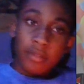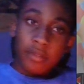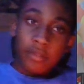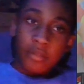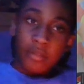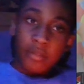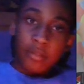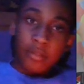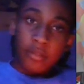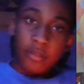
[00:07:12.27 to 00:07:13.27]

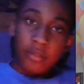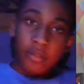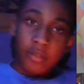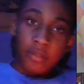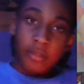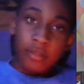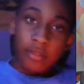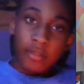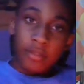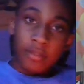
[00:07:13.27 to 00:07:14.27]

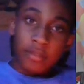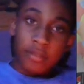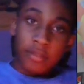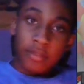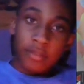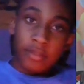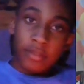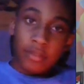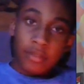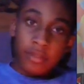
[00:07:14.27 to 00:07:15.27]

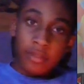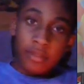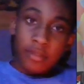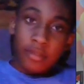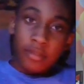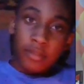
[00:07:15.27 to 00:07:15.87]
[no speech]